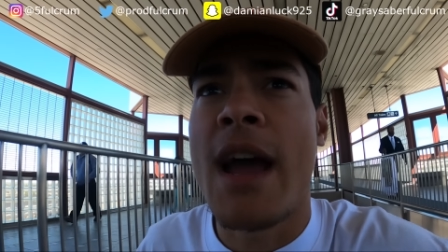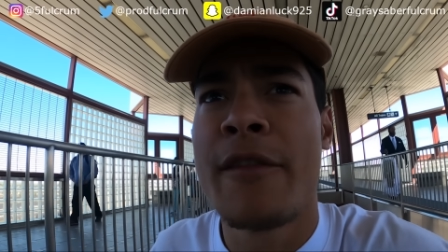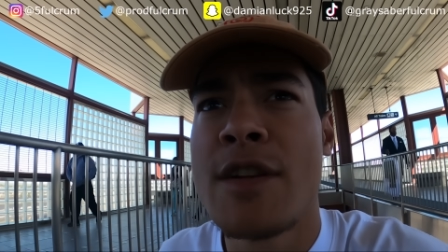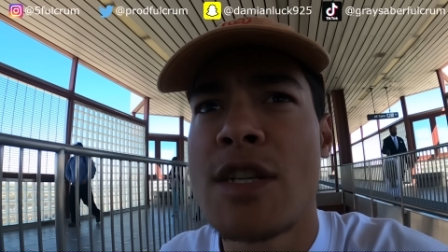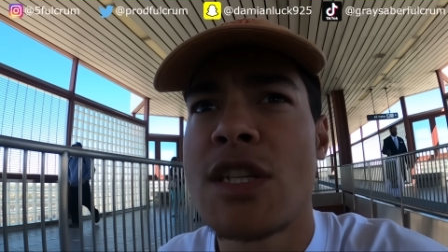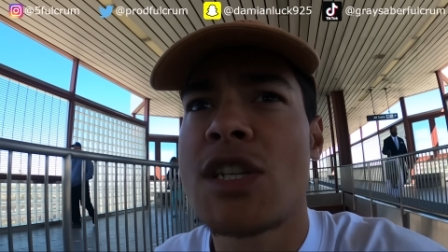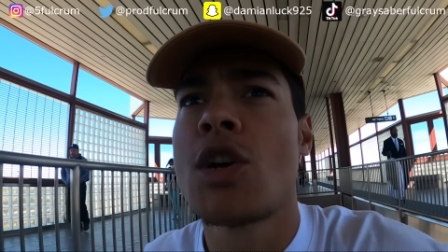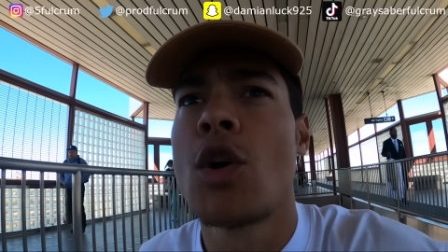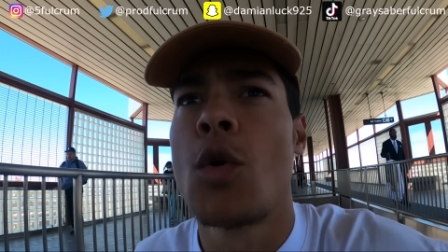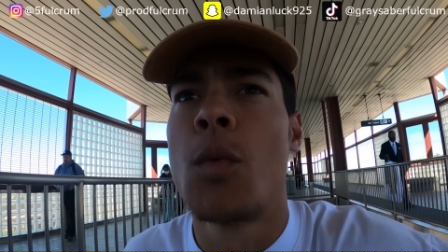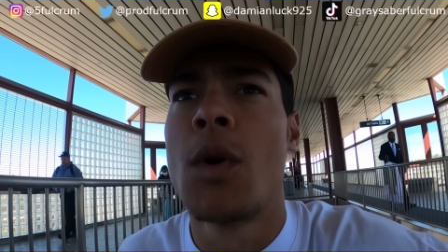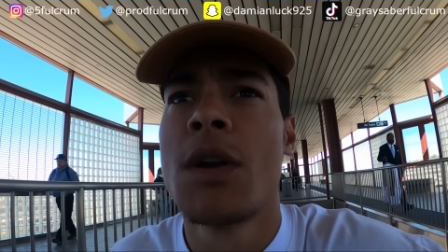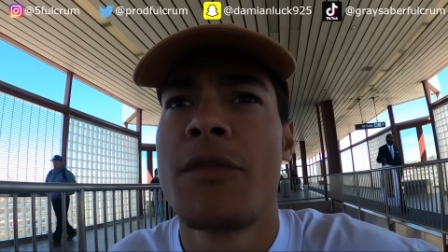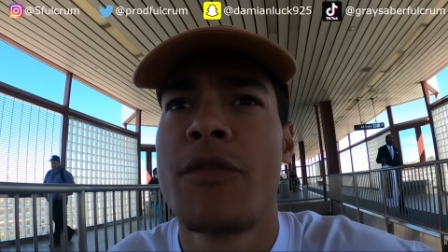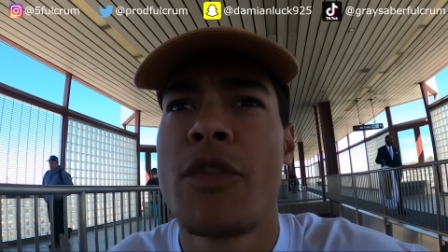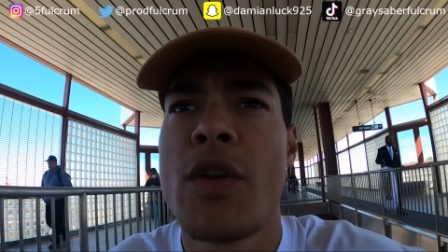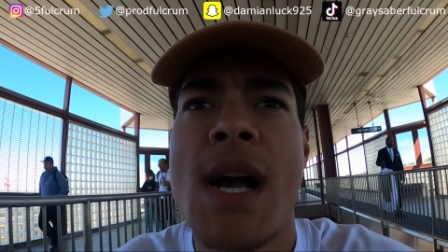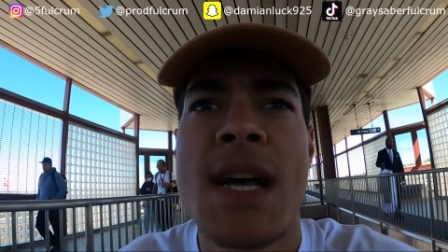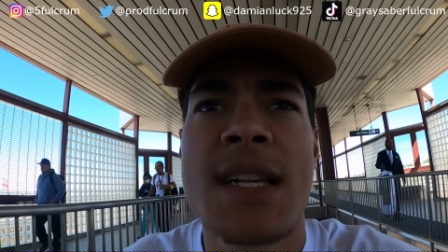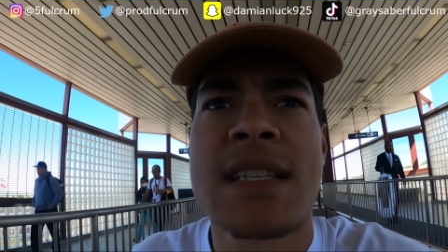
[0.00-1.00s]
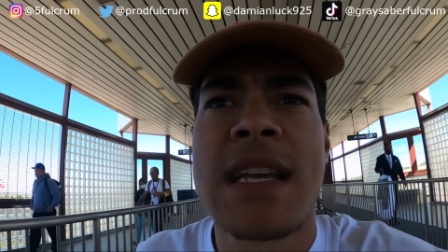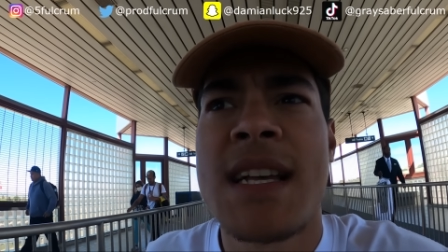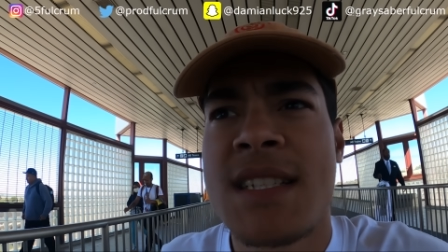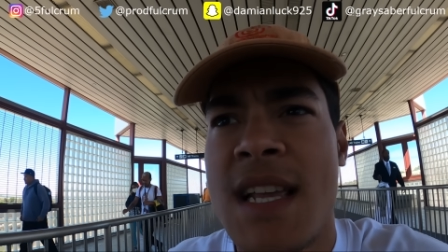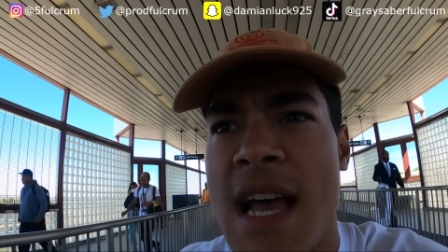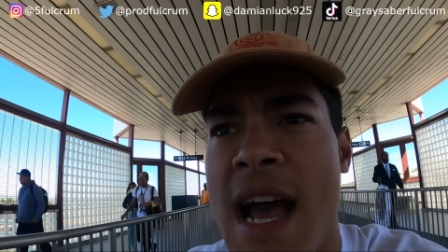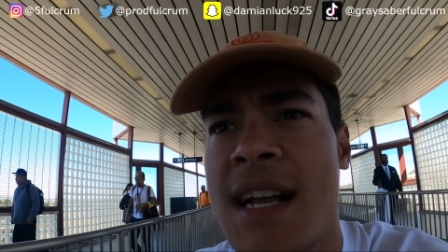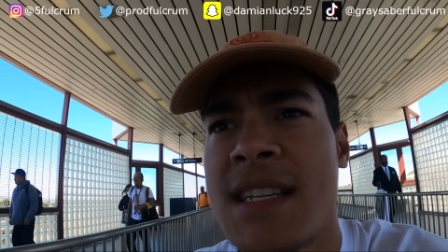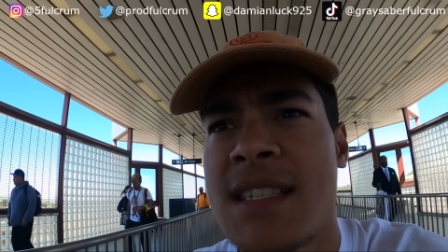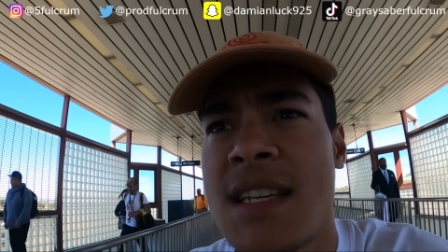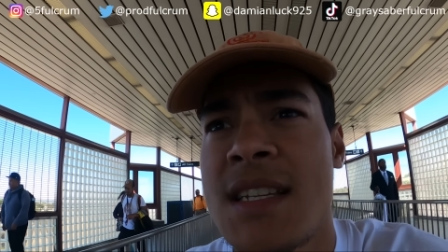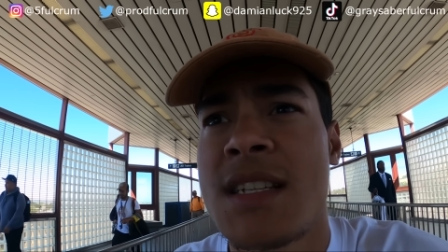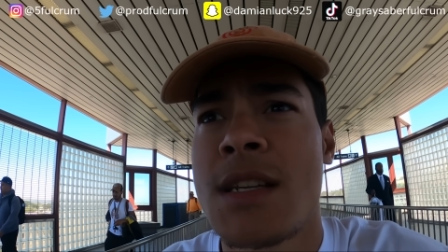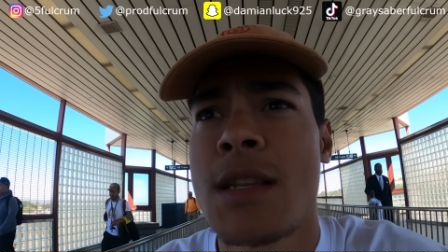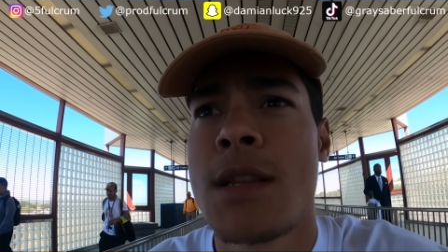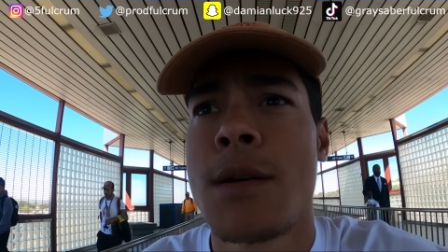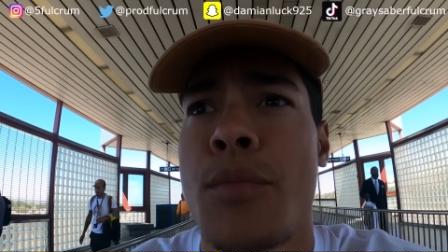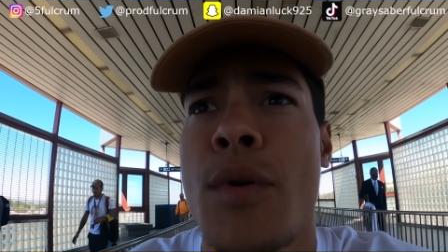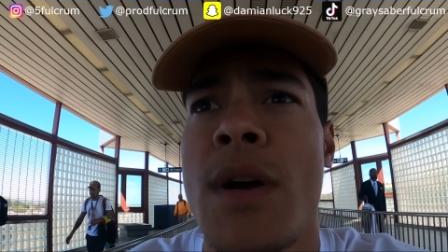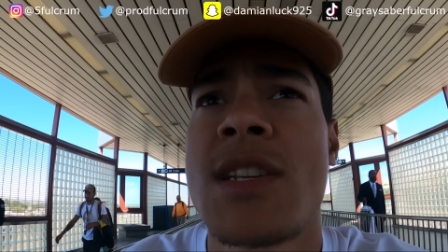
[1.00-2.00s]
Every single one of you guys has access
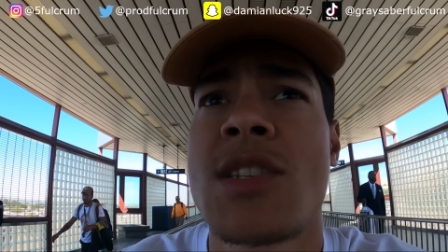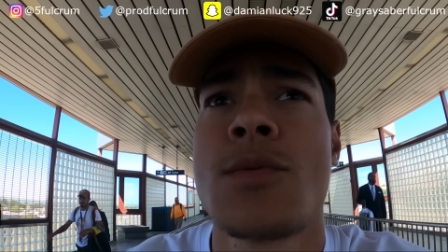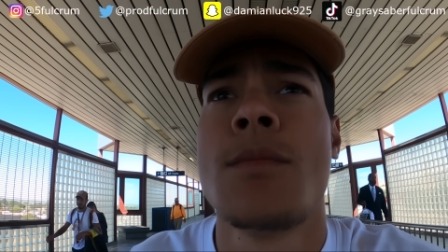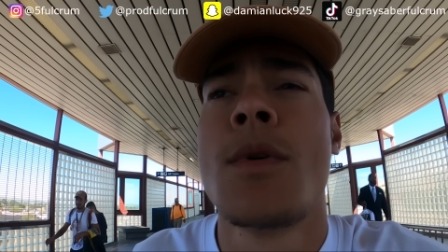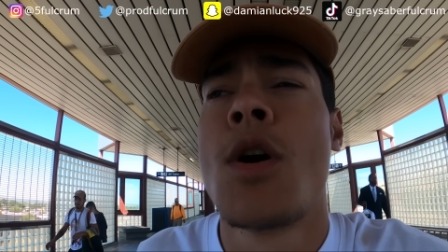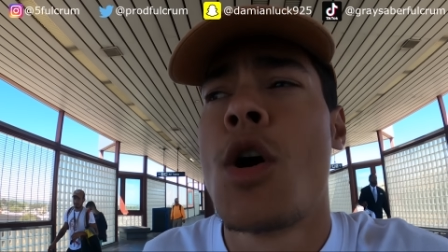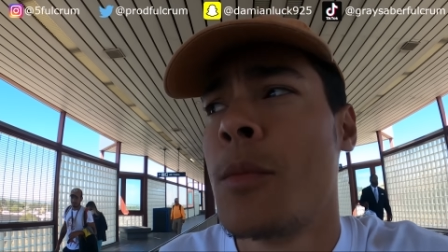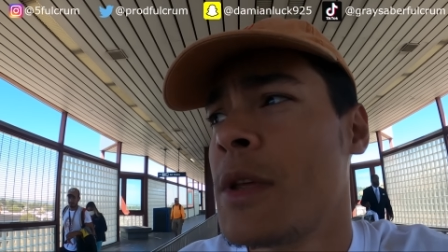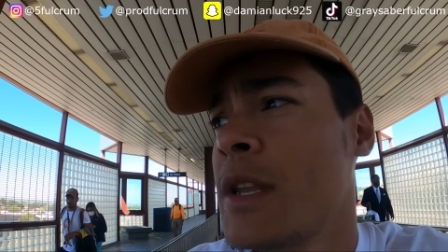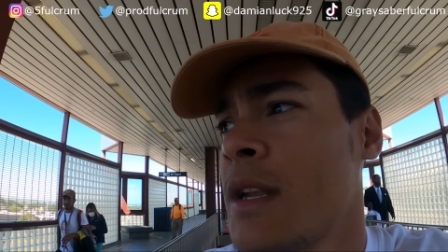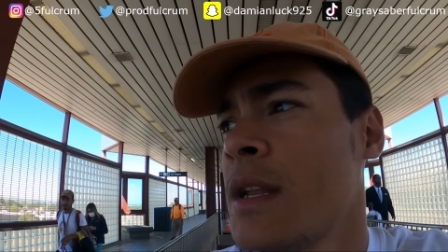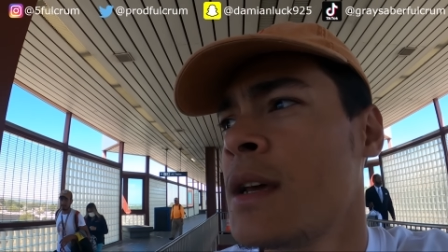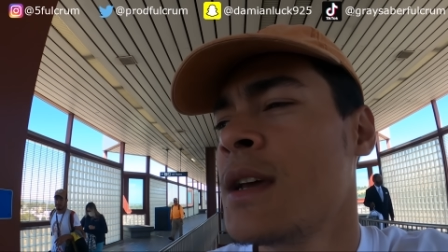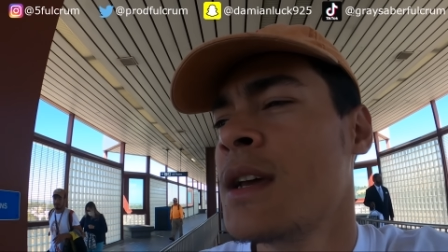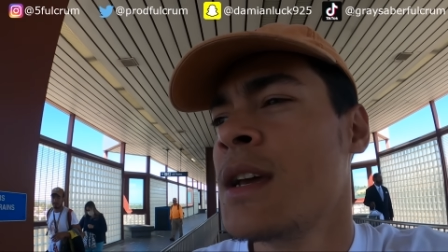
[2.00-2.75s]
to the present moment.